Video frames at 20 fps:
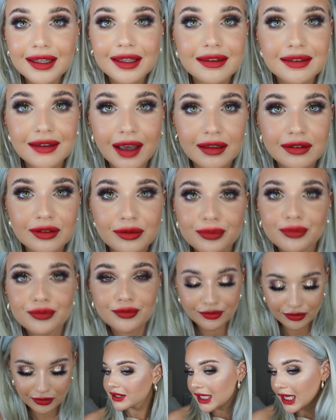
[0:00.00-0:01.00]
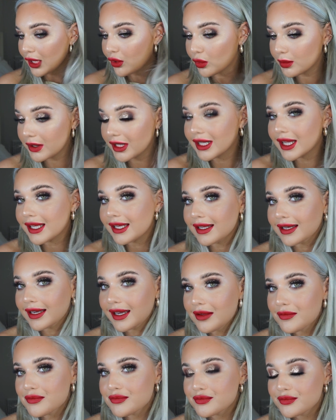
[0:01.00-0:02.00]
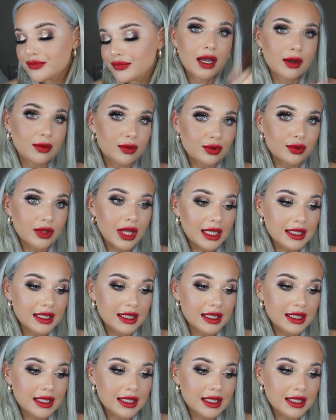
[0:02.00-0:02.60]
done. Hope you like it. I will